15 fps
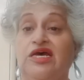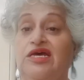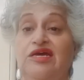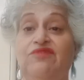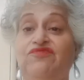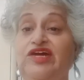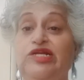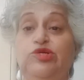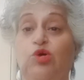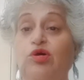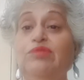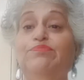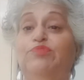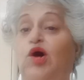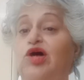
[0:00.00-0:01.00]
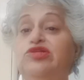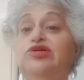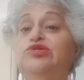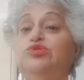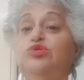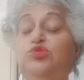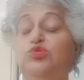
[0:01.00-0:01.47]
If we don't bother
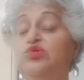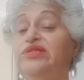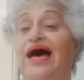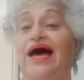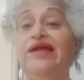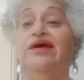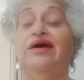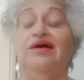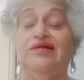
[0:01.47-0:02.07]
to do that,